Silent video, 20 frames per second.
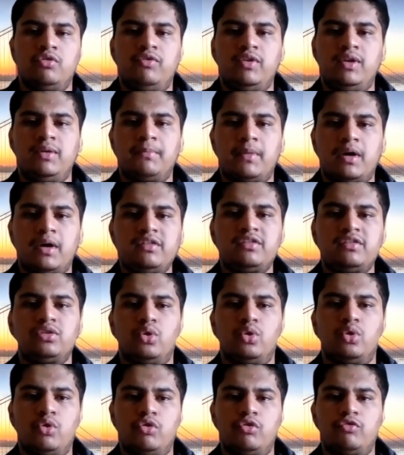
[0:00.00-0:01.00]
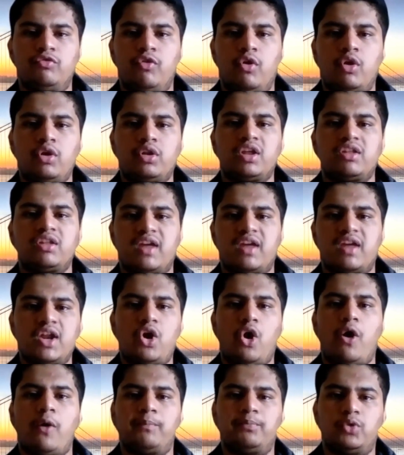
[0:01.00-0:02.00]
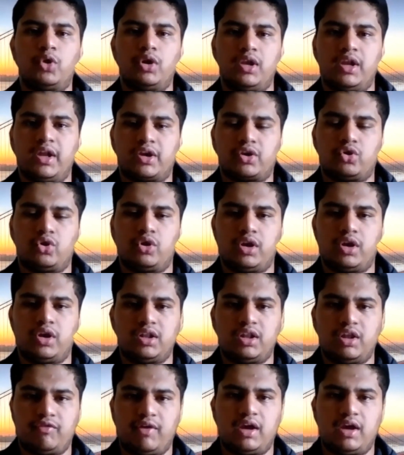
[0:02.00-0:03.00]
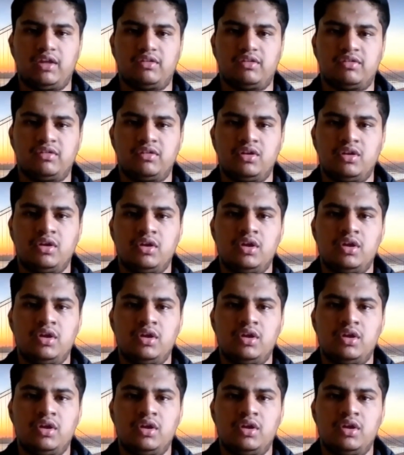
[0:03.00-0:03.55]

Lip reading: we must know what is an optoelectronic device.